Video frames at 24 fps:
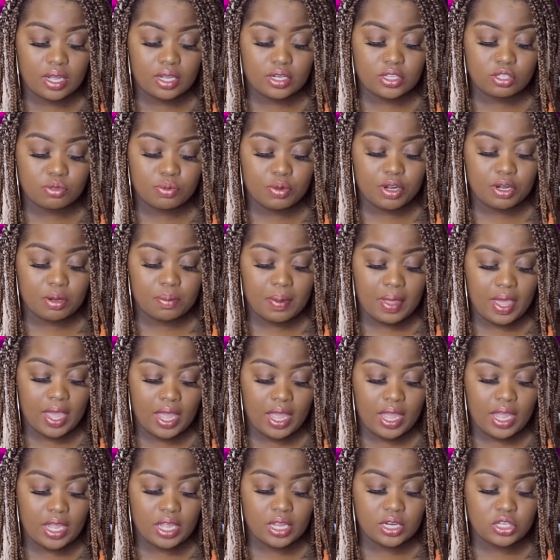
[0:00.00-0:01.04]
Twitter
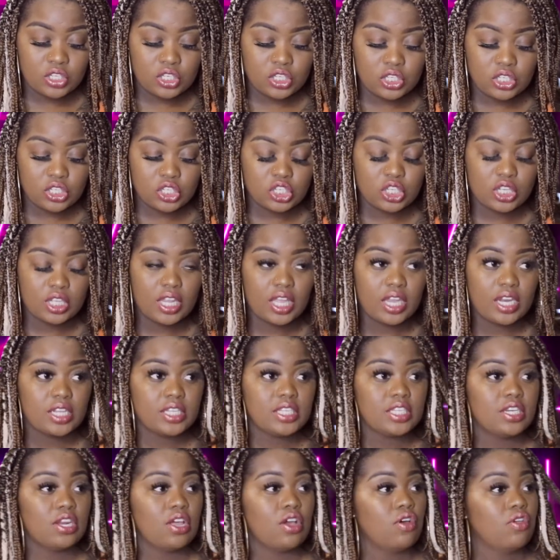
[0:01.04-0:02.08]
page. She let
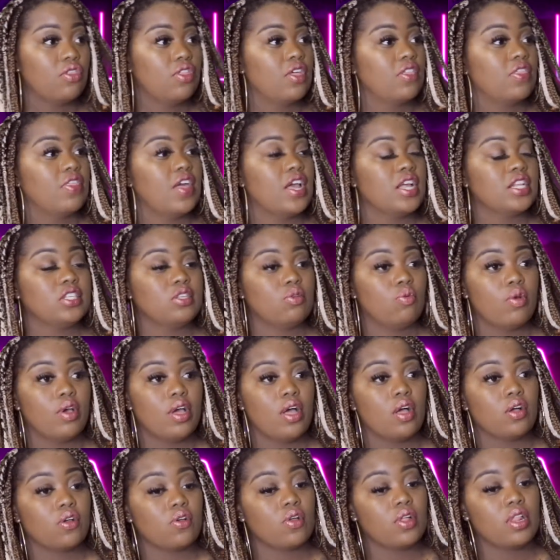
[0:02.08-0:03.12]
us know that that's what
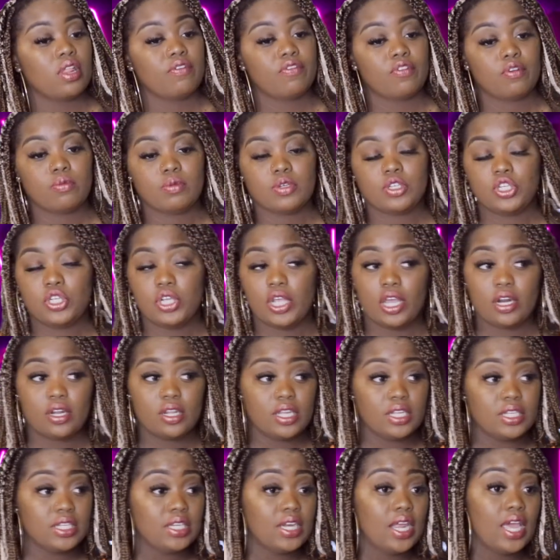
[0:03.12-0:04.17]
Uncle Clifford was
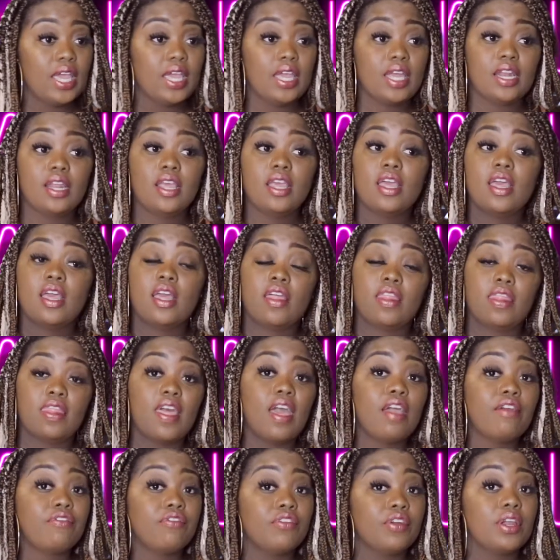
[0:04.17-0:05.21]
channeling tonight, and
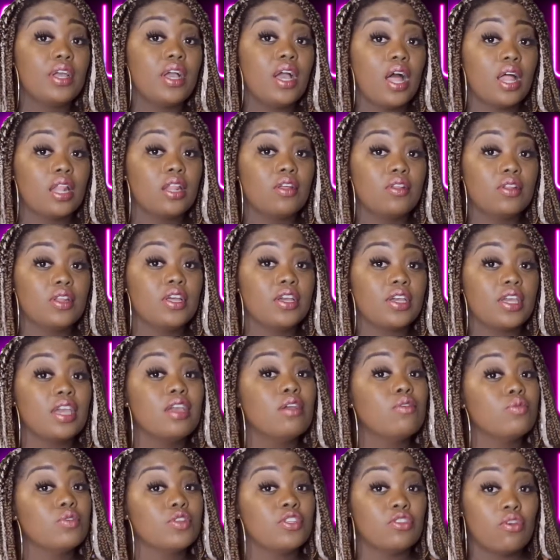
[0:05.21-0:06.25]
that Frida Kahlo look,
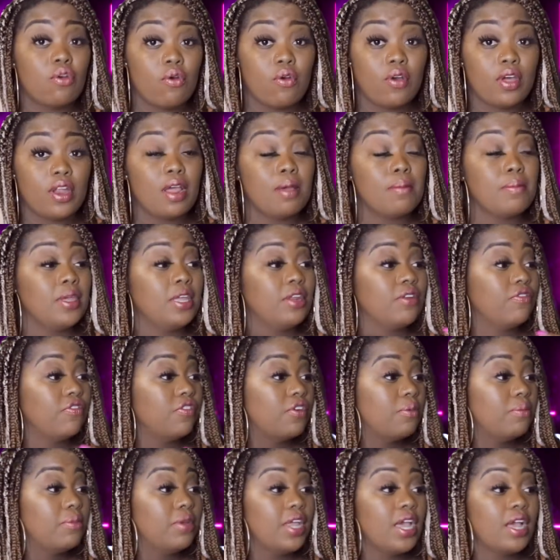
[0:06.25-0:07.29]
it was on. I mean,
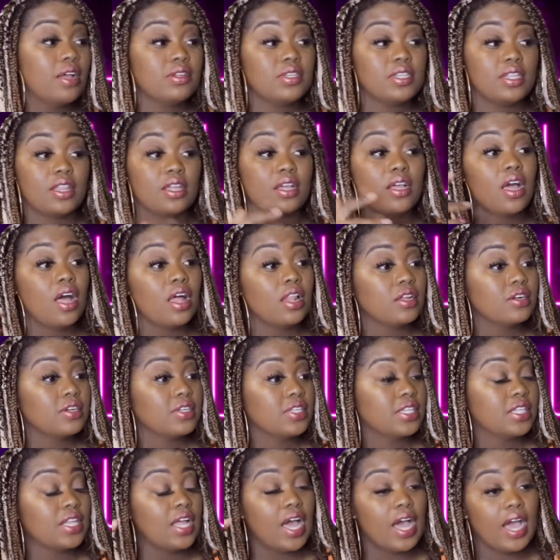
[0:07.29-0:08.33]
from down to the
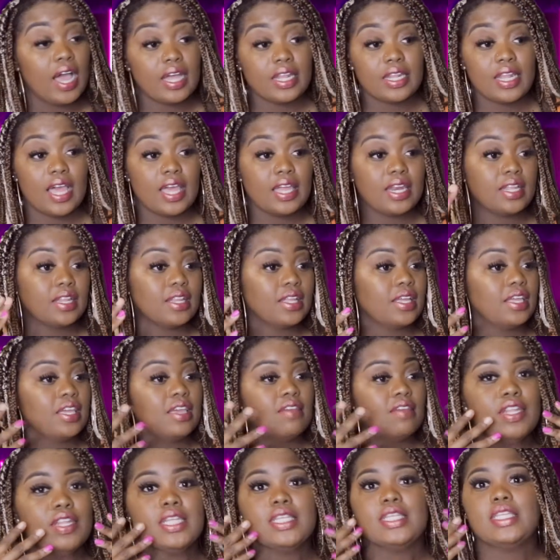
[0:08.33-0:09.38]
colors and the highlight and the
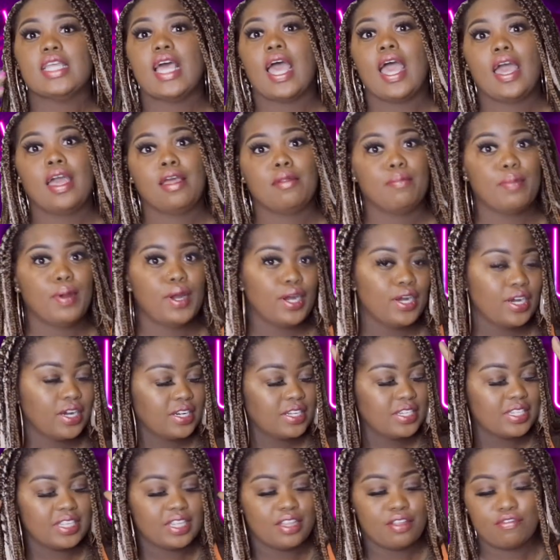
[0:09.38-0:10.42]
the
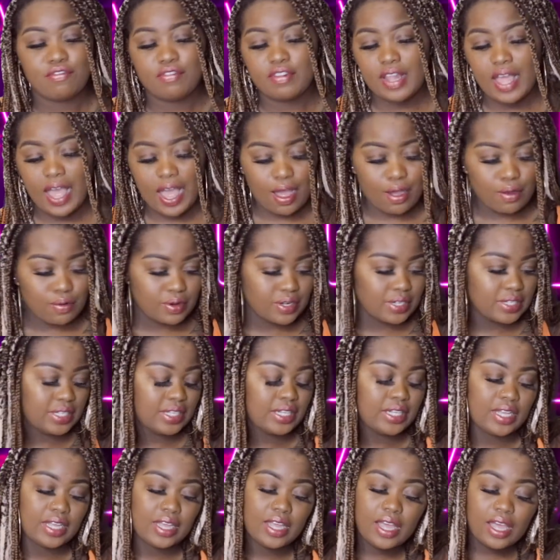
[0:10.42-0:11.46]
sideburns and the flowers
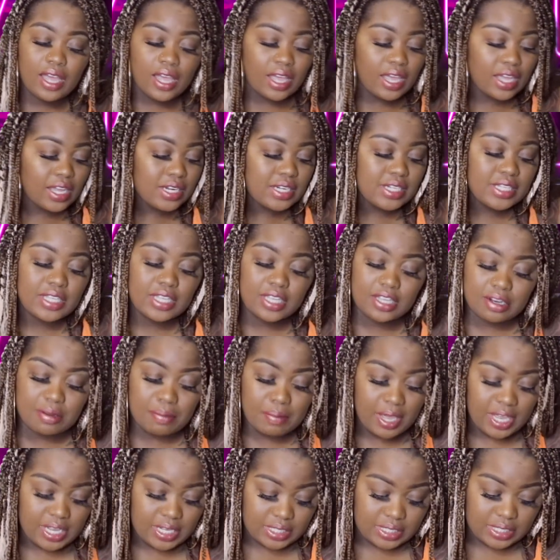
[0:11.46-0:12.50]
and the, it just looked
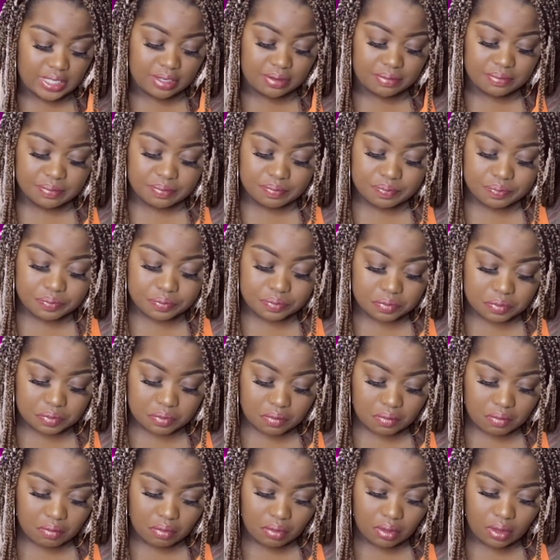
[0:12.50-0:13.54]
amazing.
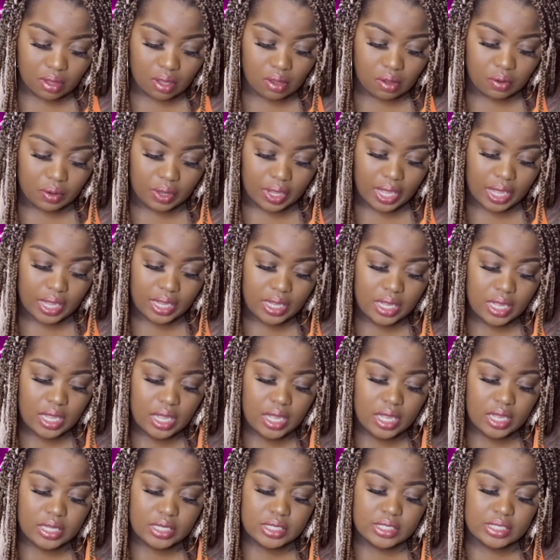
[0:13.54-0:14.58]
Okay,
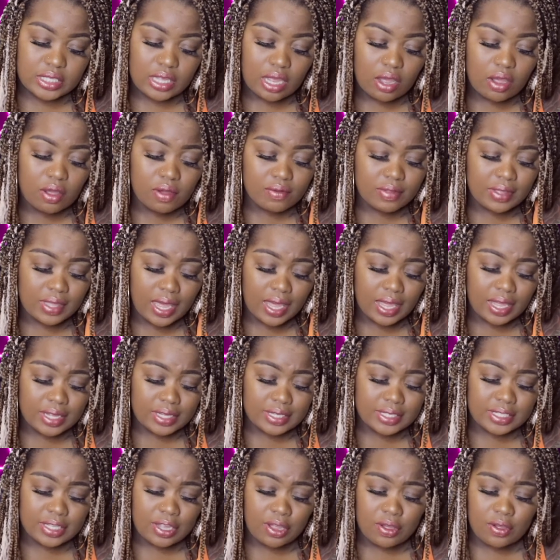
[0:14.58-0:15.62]
so
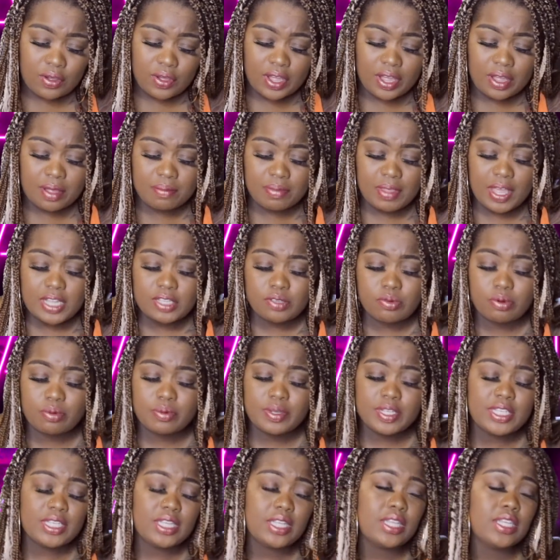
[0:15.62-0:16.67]
yeah, so that's where
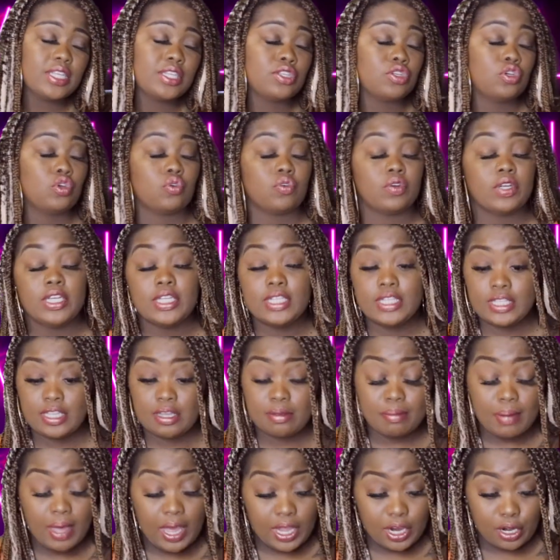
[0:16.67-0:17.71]
we see this
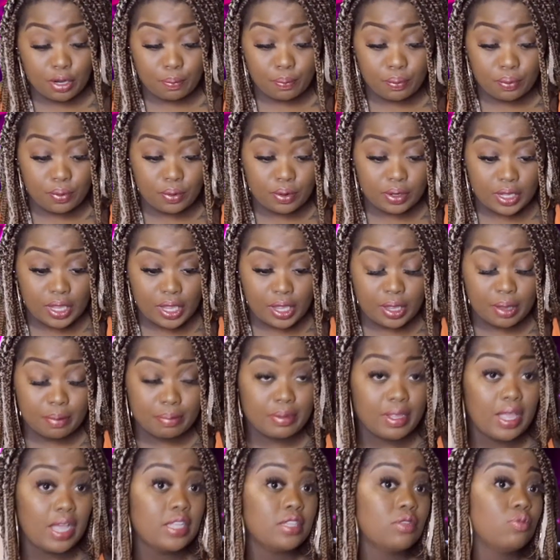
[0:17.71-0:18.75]
greasy mayor pull
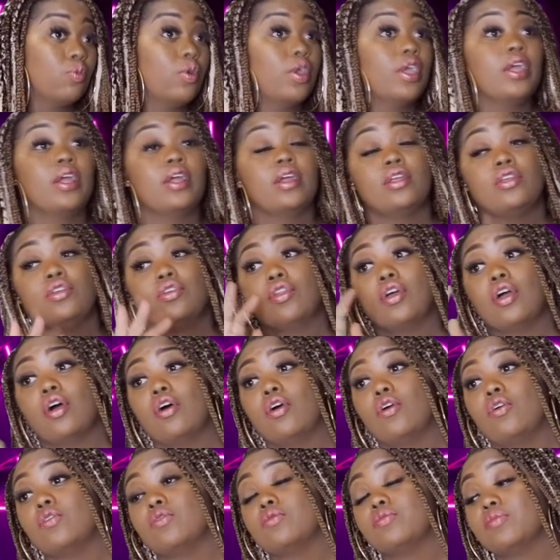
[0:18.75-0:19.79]
up. That's where, you
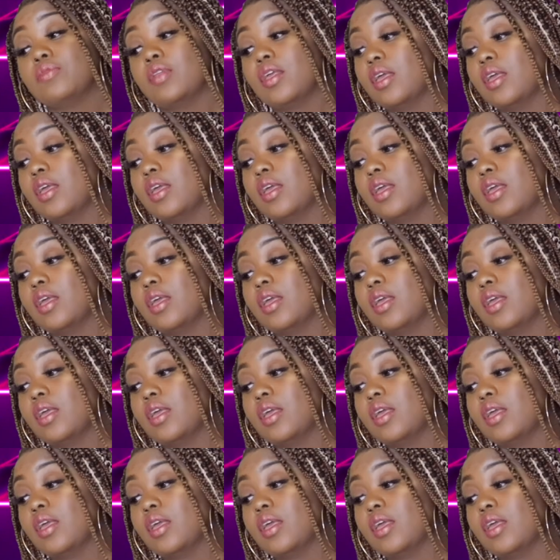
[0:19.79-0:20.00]
know,